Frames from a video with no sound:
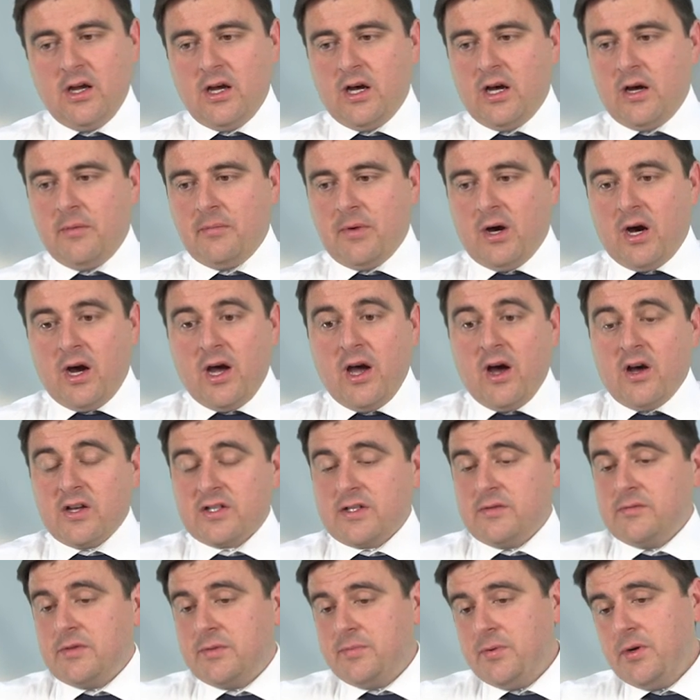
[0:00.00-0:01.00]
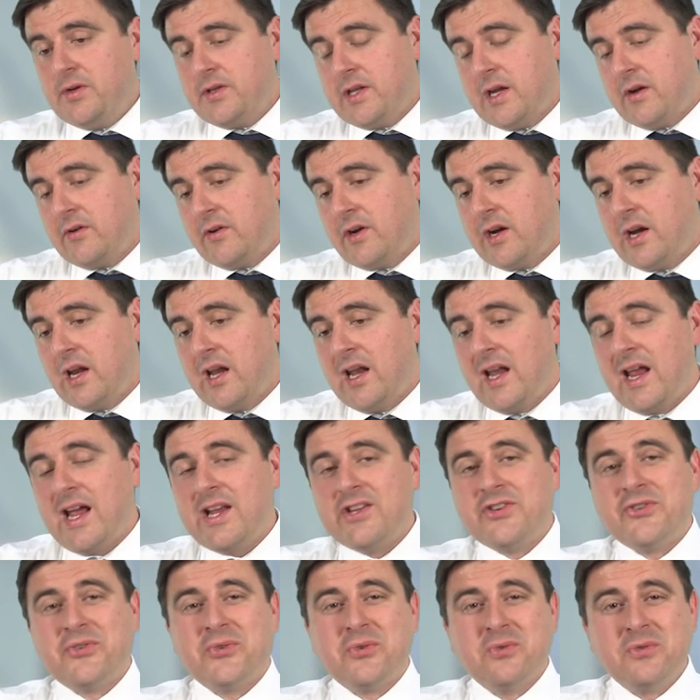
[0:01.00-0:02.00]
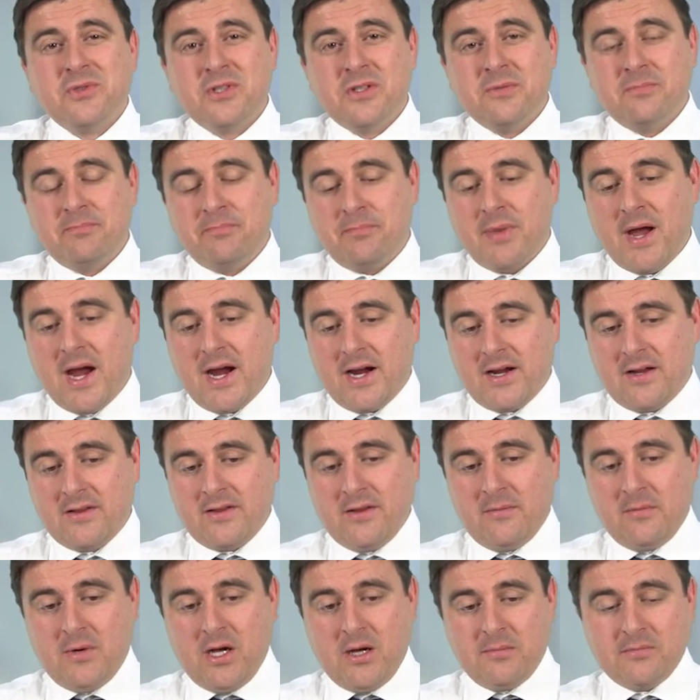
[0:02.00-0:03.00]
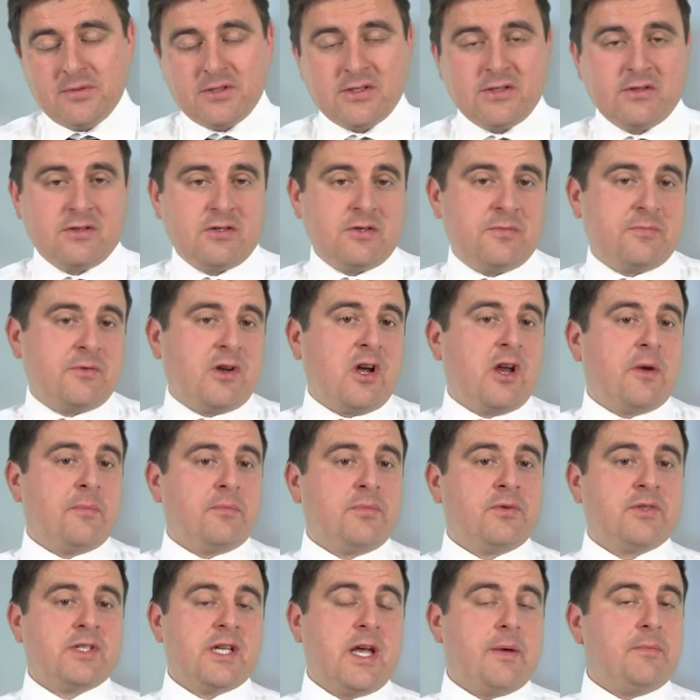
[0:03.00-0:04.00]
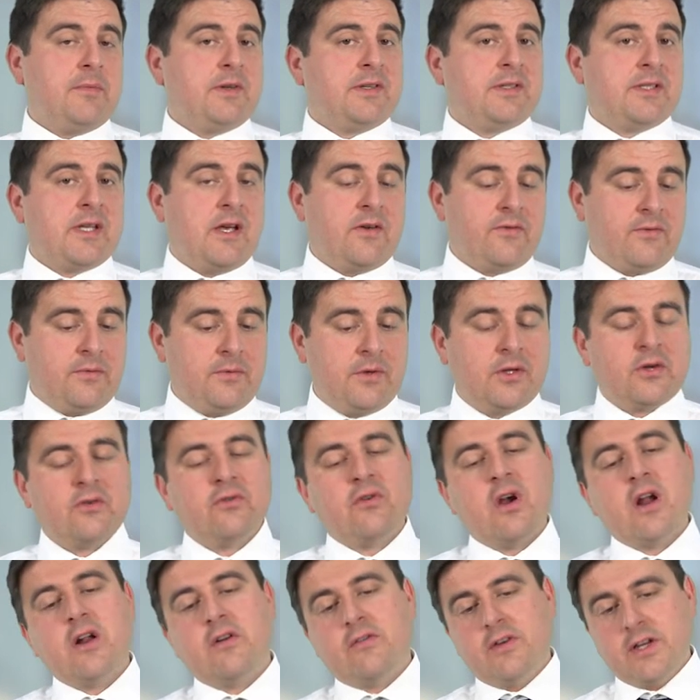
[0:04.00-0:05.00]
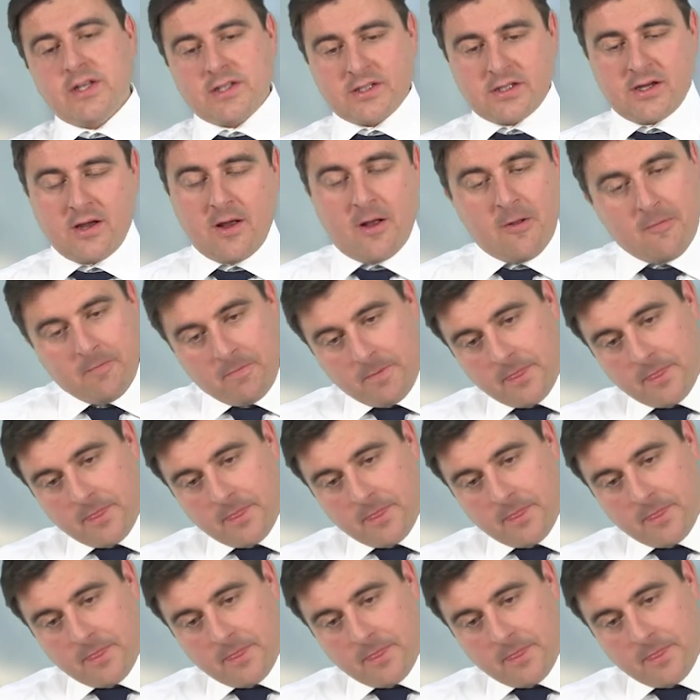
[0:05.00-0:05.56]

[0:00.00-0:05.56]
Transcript: I asked them to put down collateral to back them up, so to kind of protect myself from the credit risk